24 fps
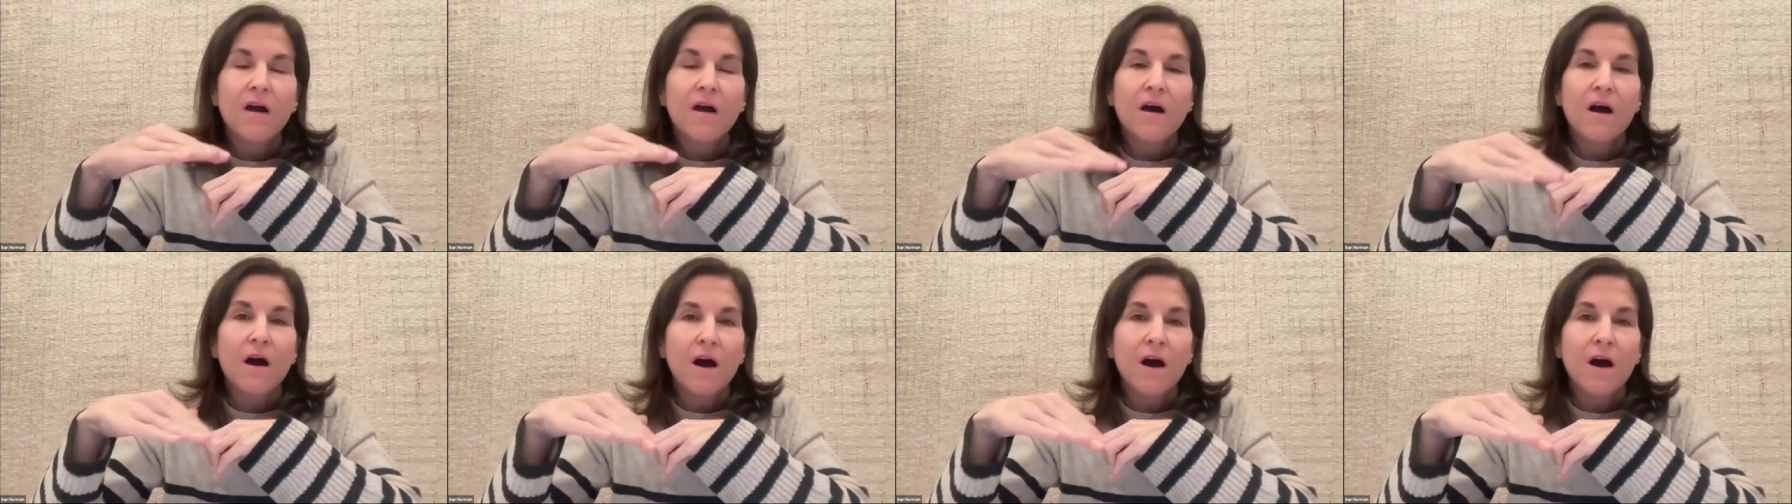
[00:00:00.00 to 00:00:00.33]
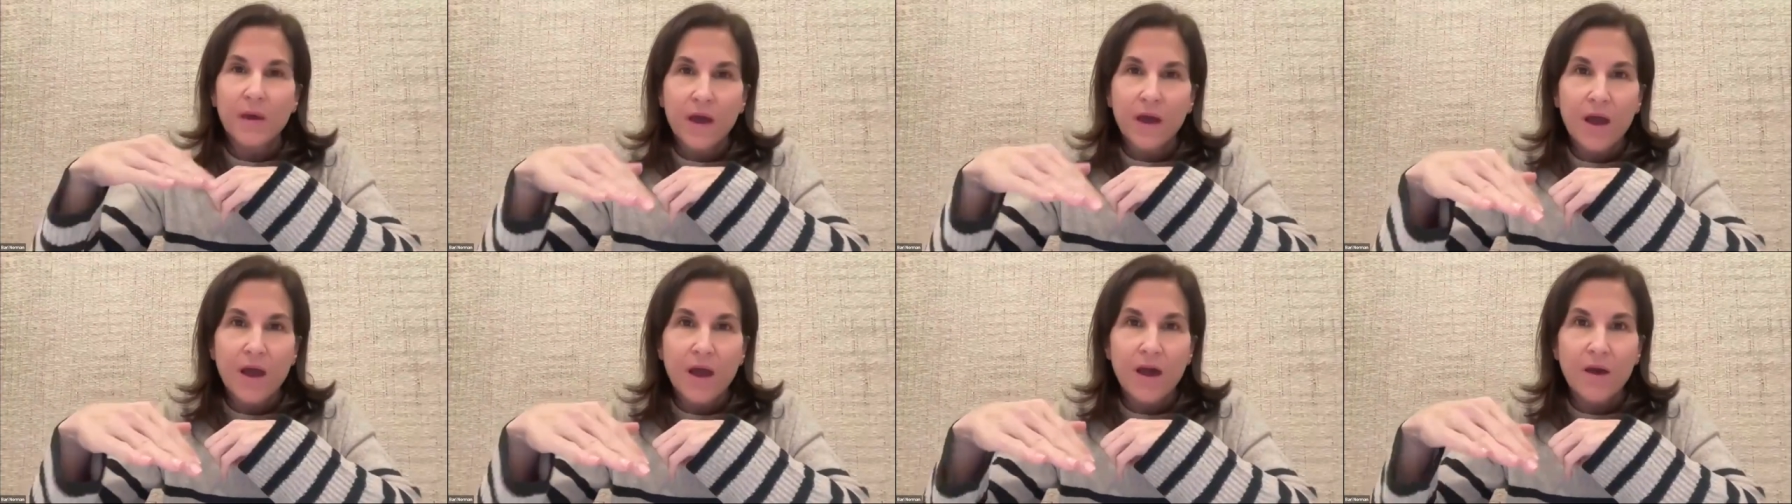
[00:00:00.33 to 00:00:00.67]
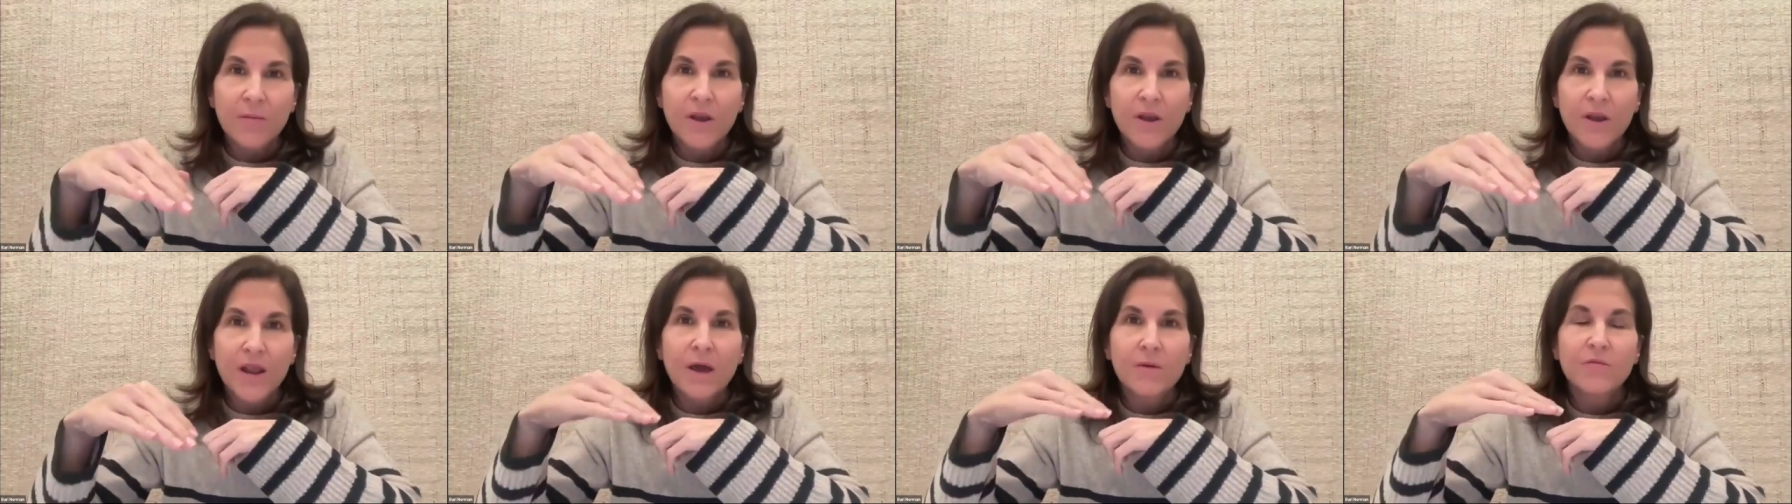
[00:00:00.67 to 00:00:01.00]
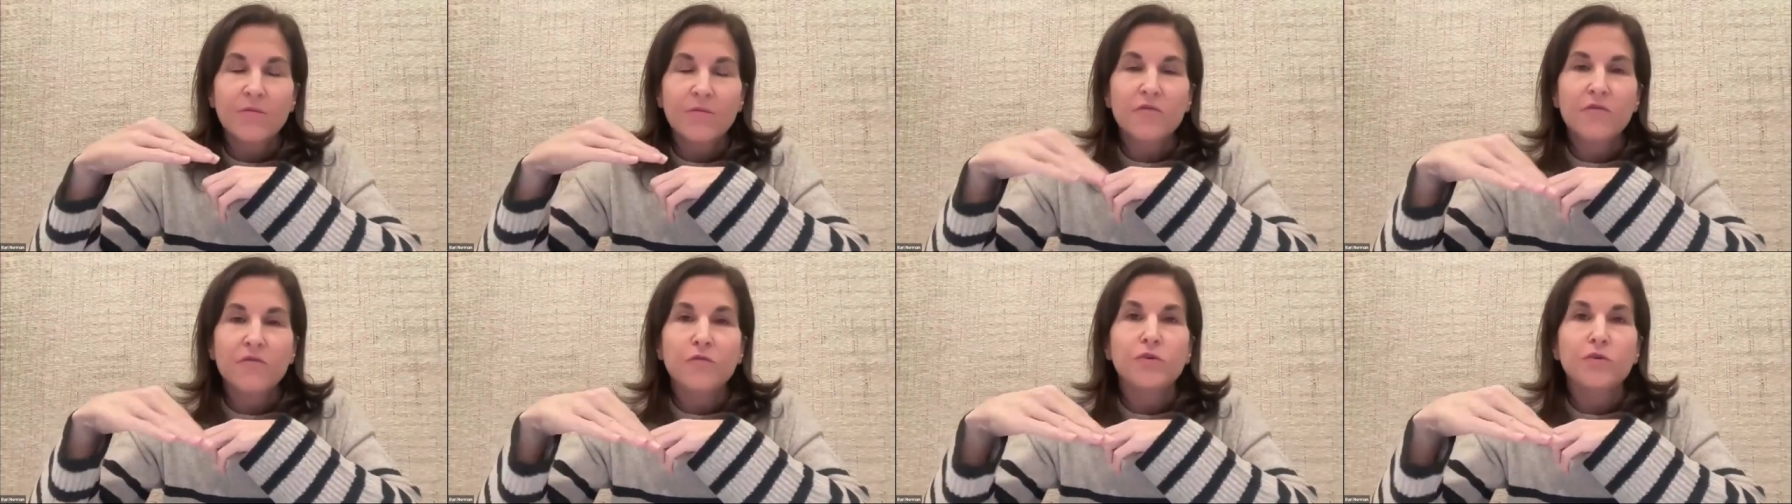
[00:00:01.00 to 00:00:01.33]
on the Common
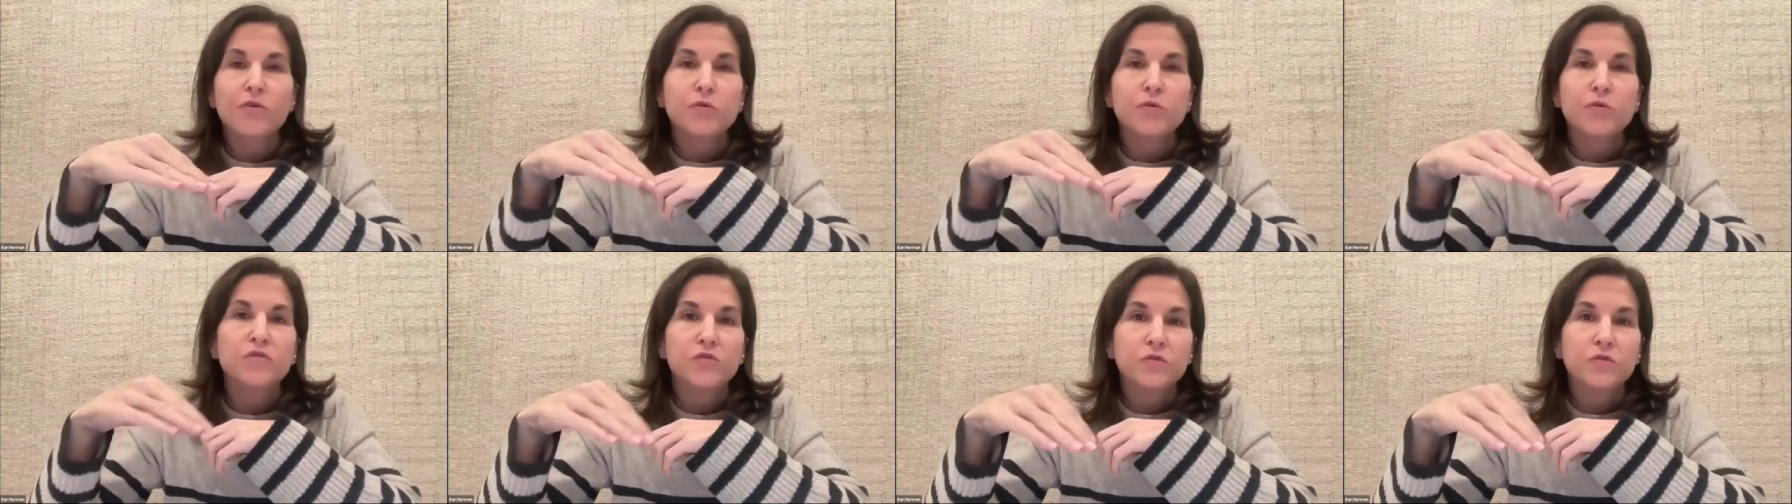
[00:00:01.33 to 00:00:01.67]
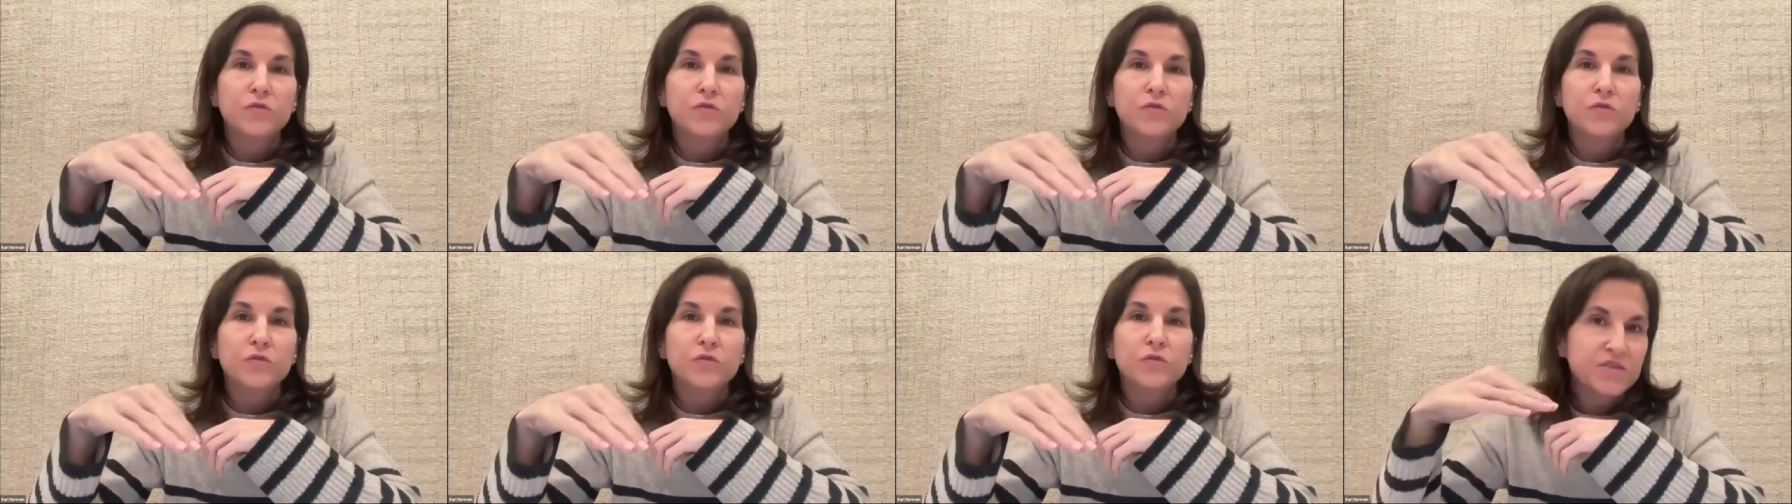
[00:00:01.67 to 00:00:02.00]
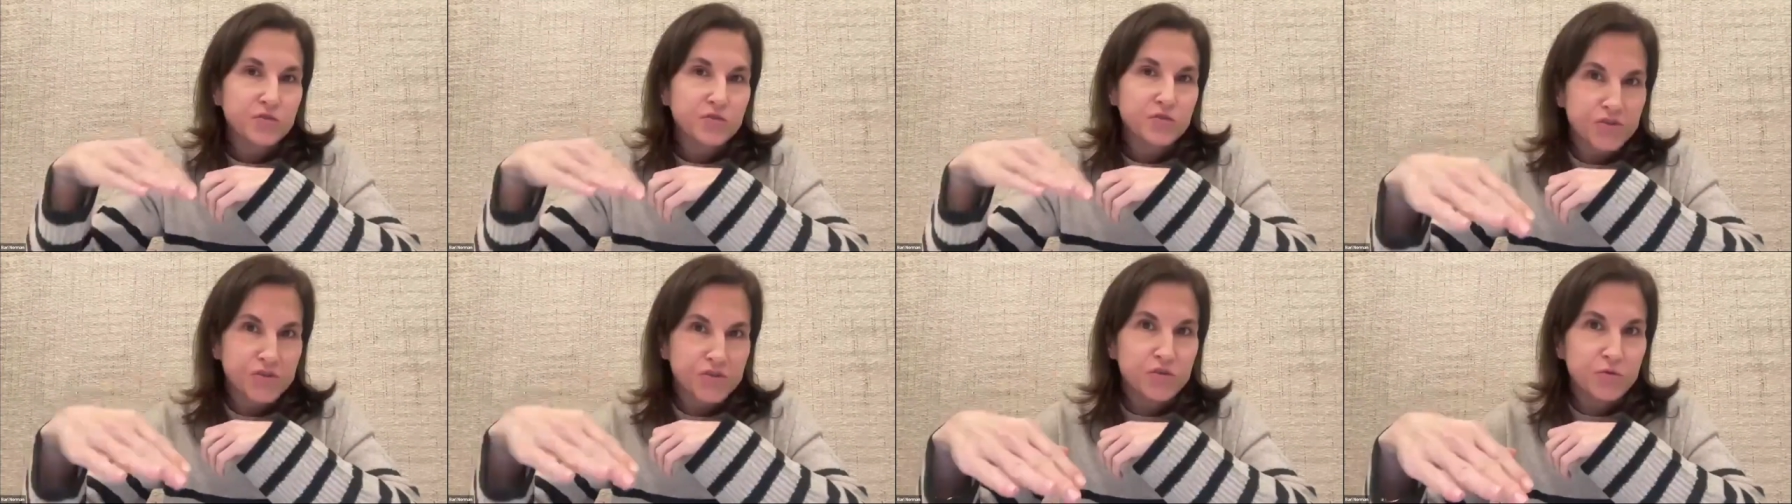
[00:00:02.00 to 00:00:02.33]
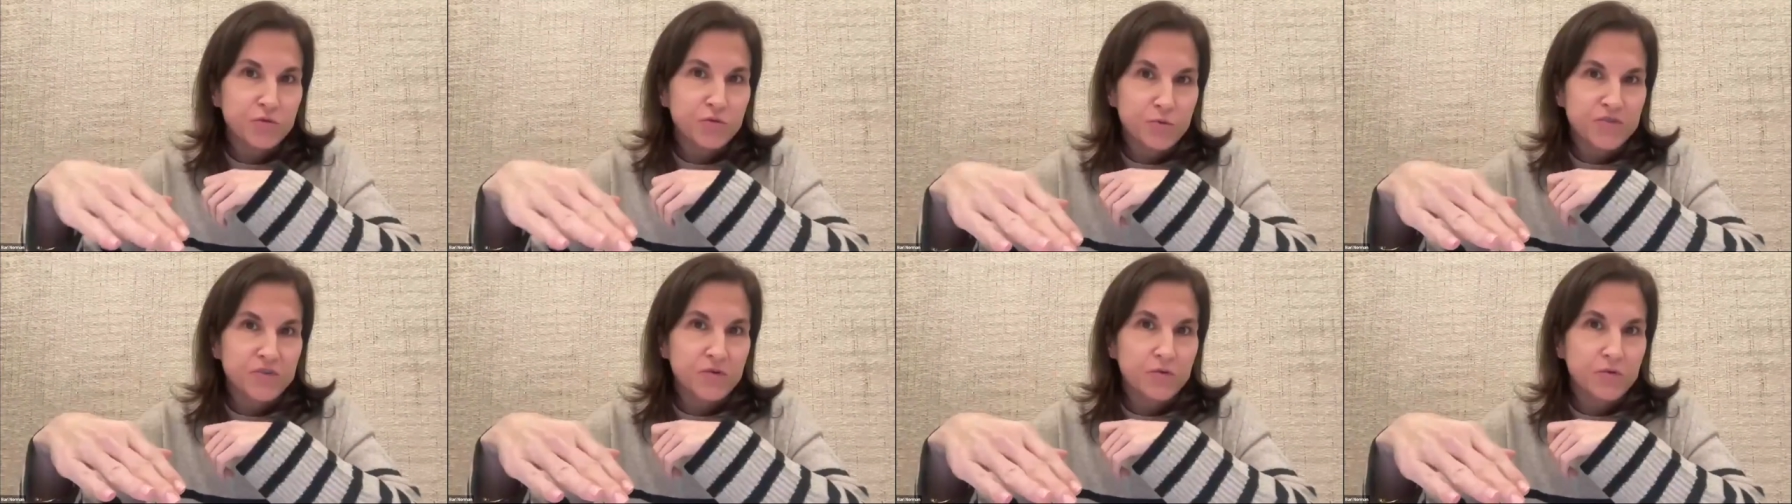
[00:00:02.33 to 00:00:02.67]
App for you to list your
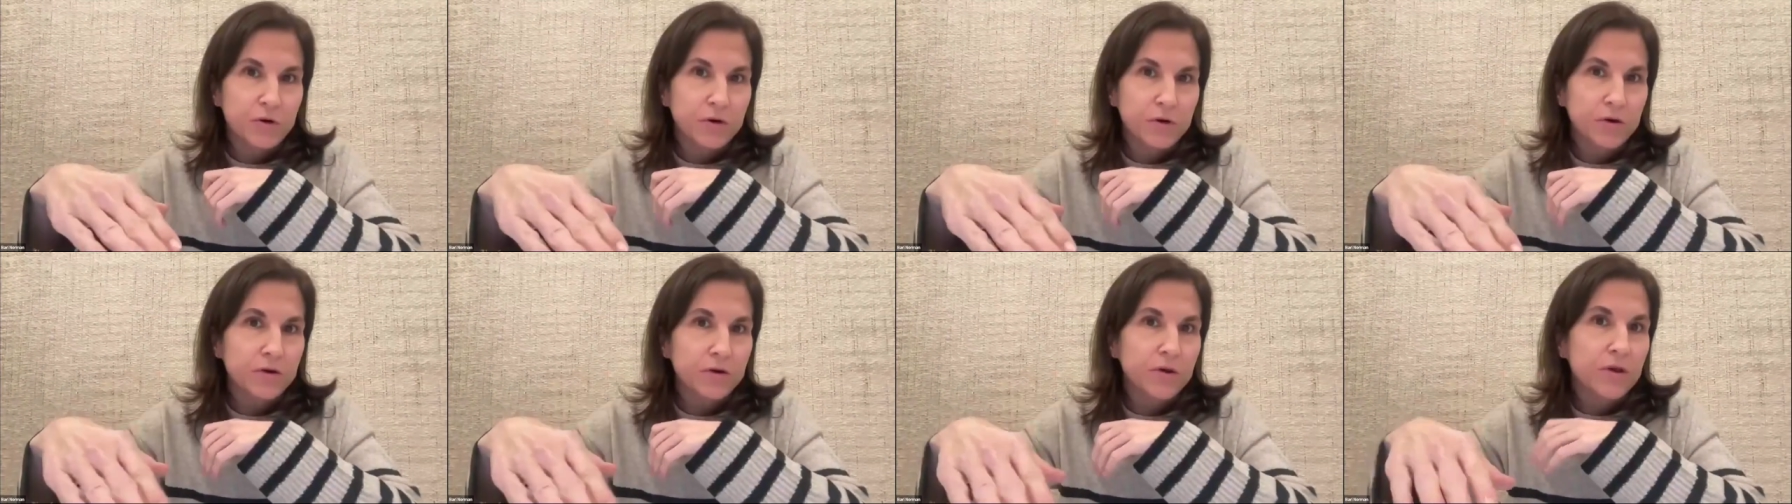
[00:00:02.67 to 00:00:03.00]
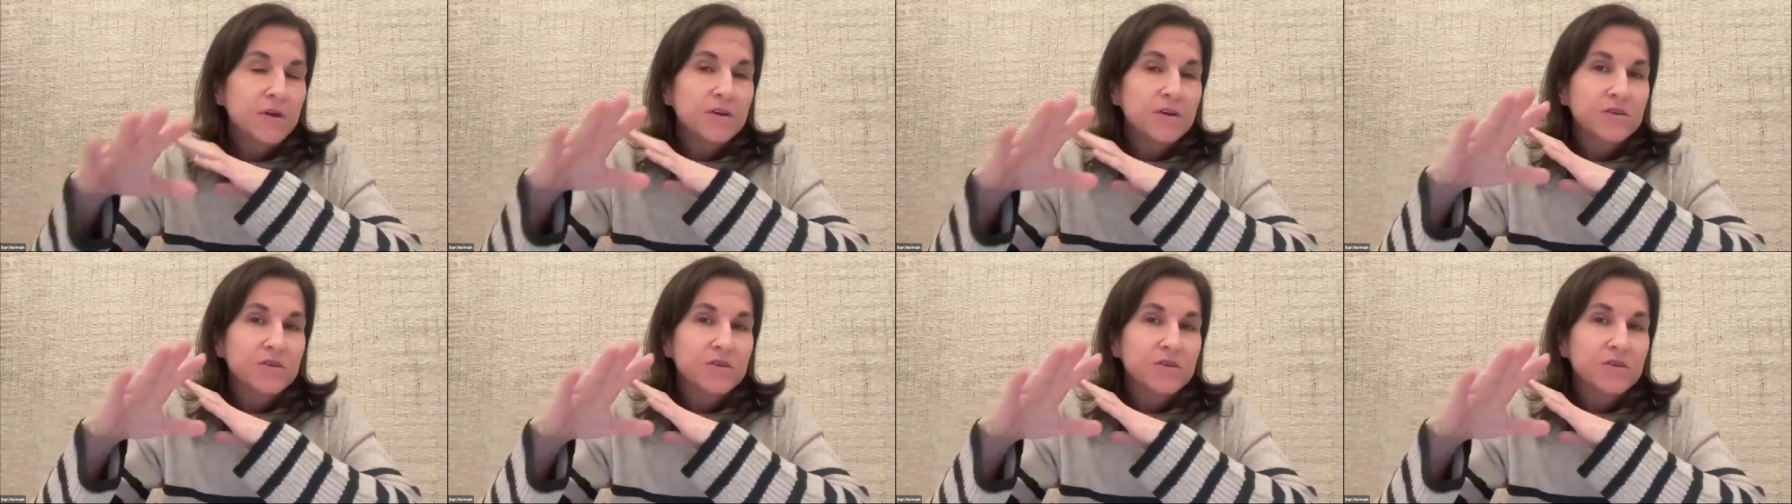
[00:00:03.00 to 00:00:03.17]
super score.